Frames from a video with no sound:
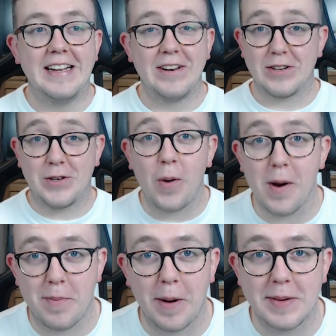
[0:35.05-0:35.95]
looks
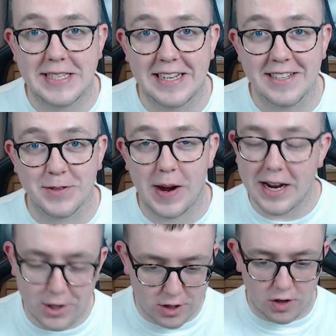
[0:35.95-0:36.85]
quite promising as well.
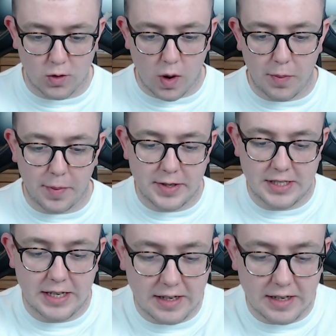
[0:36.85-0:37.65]
It does look quite promising.